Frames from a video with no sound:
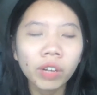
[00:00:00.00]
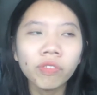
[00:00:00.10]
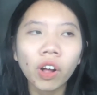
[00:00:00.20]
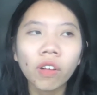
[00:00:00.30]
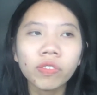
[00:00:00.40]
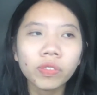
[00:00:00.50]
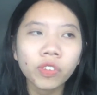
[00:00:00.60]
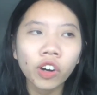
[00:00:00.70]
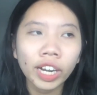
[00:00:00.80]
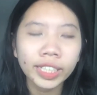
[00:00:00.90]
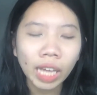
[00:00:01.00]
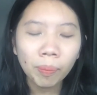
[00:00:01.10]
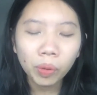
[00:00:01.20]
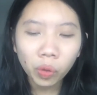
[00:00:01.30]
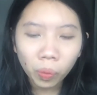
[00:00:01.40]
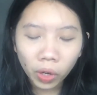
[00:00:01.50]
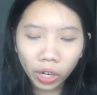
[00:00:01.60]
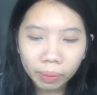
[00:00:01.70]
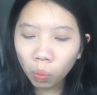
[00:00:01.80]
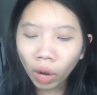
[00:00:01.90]
involved, for example,
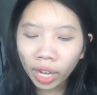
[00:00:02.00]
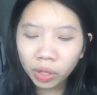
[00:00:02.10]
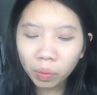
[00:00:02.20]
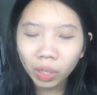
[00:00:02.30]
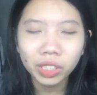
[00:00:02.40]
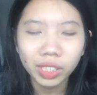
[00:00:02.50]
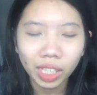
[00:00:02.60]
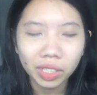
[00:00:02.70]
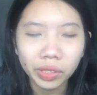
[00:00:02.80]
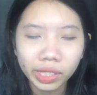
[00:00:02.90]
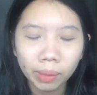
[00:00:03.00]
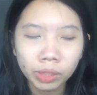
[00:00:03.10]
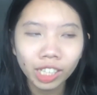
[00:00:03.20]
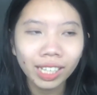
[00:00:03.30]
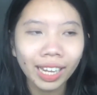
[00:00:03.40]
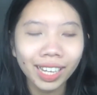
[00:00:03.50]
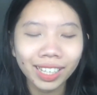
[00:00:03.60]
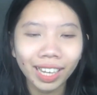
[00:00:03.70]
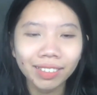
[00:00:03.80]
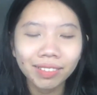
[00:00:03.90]
were why do you want to study your subject? Like
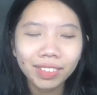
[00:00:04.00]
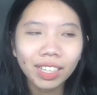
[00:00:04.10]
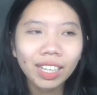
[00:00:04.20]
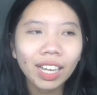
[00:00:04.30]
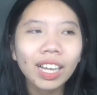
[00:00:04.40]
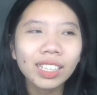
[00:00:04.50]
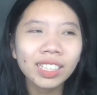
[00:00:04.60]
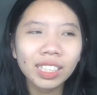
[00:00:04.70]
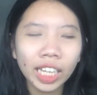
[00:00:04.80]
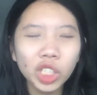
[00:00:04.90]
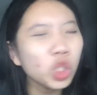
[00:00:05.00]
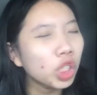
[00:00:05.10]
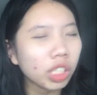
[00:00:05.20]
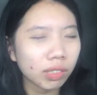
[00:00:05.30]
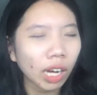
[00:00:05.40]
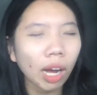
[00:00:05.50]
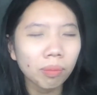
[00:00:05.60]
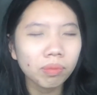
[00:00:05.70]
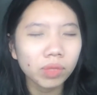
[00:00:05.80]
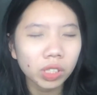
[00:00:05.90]
again, like you should
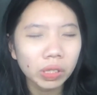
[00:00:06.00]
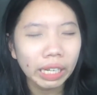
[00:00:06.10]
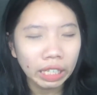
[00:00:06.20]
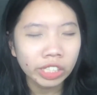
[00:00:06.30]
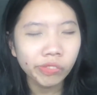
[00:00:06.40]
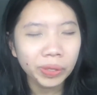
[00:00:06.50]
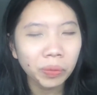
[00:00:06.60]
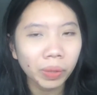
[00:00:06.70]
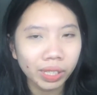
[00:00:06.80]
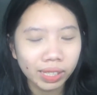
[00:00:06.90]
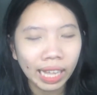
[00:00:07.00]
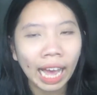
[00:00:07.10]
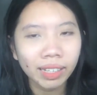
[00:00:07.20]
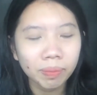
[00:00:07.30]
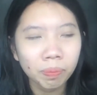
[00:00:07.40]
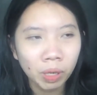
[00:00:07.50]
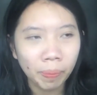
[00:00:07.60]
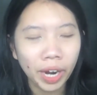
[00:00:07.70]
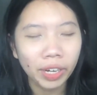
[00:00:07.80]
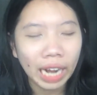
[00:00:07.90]
come to an interview with that
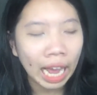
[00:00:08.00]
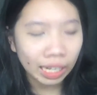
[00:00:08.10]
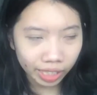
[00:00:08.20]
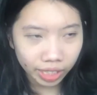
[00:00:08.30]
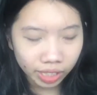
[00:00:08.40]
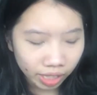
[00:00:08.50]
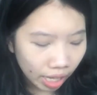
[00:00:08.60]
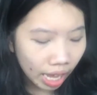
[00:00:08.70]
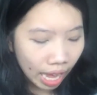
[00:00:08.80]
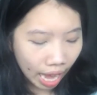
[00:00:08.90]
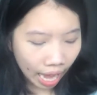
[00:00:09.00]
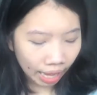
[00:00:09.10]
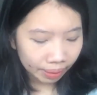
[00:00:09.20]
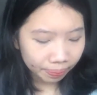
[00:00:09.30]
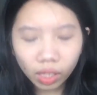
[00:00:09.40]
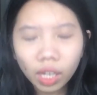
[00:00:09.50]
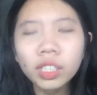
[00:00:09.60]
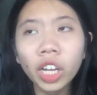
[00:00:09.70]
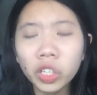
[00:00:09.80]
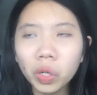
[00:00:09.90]
prepared at least. And
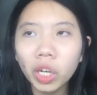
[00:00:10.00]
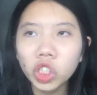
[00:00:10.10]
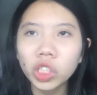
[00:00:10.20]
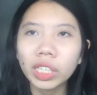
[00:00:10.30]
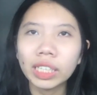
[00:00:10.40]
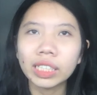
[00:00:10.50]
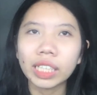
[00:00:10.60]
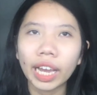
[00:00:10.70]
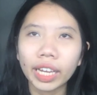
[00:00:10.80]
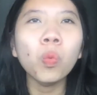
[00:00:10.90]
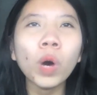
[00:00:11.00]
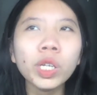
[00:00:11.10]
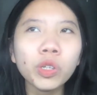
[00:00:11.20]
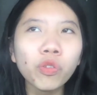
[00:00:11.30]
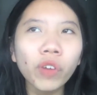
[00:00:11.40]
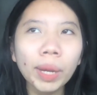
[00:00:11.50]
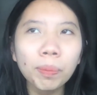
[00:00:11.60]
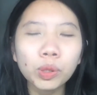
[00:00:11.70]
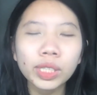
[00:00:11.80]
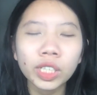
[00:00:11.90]
another question is like, what do you find
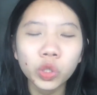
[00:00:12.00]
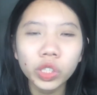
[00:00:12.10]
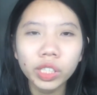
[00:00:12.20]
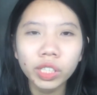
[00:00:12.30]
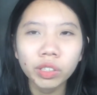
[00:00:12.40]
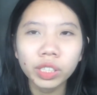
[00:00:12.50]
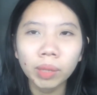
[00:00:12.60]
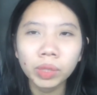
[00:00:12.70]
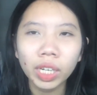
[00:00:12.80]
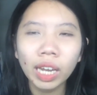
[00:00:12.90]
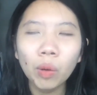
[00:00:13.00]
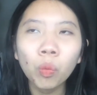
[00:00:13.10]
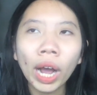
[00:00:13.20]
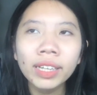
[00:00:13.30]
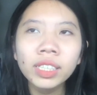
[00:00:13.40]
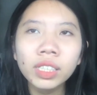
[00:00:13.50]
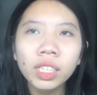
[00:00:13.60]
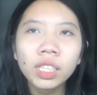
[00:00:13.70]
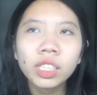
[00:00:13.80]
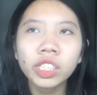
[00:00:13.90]
most interesting in your subject? Like, why does
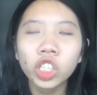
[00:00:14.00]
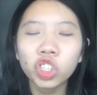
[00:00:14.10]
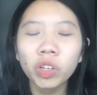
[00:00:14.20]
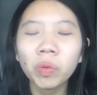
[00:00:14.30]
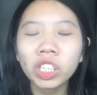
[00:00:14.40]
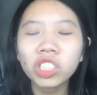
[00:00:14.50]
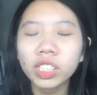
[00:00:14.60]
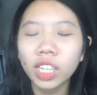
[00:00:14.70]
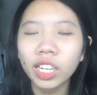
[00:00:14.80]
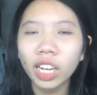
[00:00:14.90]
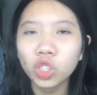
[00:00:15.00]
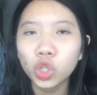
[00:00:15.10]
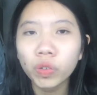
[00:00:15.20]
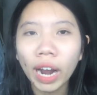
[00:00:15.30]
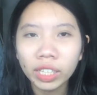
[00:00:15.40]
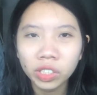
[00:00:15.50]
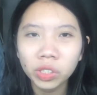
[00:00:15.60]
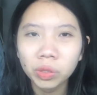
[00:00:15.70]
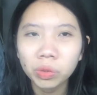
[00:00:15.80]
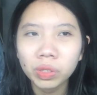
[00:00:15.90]
the subject you want to study attract
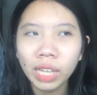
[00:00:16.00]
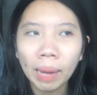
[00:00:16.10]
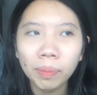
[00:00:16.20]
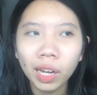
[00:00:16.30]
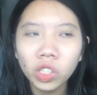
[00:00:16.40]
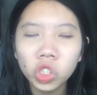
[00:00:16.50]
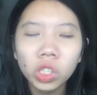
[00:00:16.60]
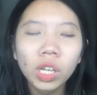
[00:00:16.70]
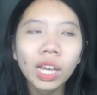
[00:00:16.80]
you that much?